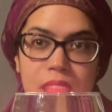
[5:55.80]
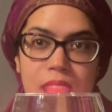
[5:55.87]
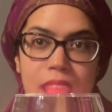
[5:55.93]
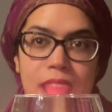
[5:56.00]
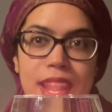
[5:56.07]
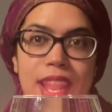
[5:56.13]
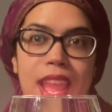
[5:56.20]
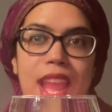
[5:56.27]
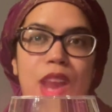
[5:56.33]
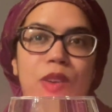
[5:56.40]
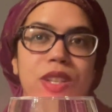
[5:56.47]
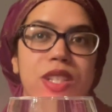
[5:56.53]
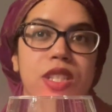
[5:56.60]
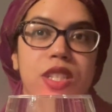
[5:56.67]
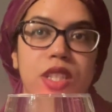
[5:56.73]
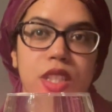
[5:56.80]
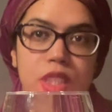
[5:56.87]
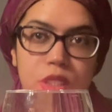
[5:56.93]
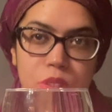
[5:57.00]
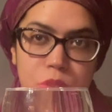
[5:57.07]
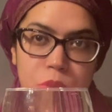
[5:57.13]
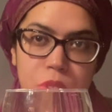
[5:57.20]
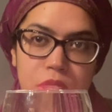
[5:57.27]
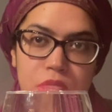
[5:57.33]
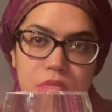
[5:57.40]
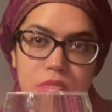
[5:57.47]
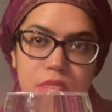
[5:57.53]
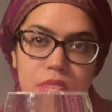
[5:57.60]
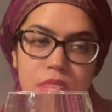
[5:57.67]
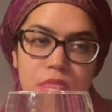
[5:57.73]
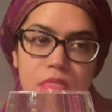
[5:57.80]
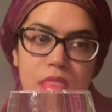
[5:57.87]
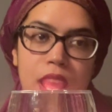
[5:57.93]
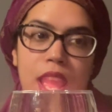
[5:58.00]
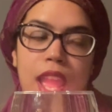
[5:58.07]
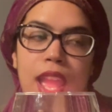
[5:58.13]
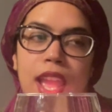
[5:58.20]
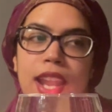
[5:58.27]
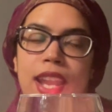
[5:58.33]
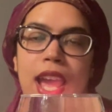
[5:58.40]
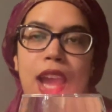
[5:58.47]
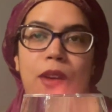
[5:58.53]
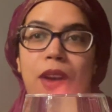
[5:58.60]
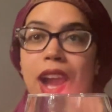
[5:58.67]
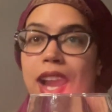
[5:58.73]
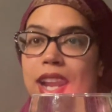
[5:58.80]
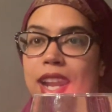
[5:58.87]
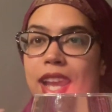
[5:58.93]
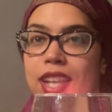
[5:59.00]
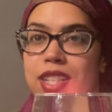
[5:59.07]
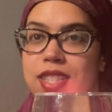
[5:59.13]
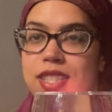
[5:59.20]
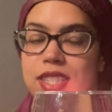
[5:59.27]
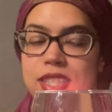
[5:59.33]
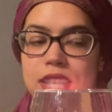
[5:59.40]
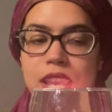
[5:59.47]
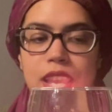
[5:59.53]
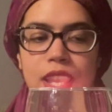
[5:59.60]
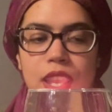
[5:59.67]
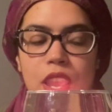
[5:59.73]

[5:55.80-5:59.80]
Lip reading: and how to deal with it. And how I like to say,